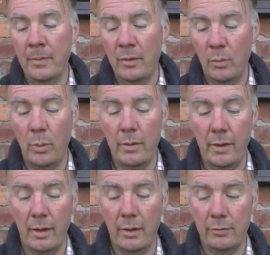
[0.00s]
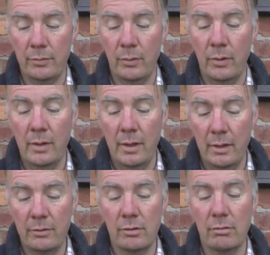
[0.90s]
the one they asked for,
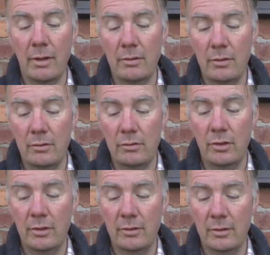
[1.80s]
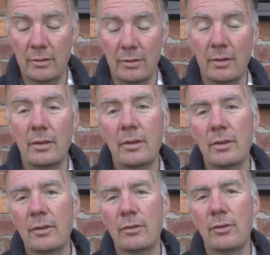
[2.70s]
and surrendered Jesus
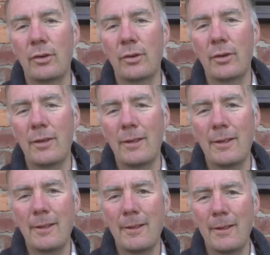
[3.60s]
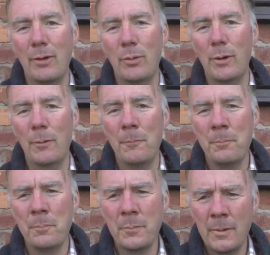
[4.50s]
to their will.
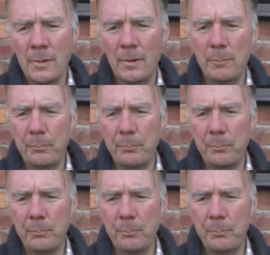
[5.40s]
And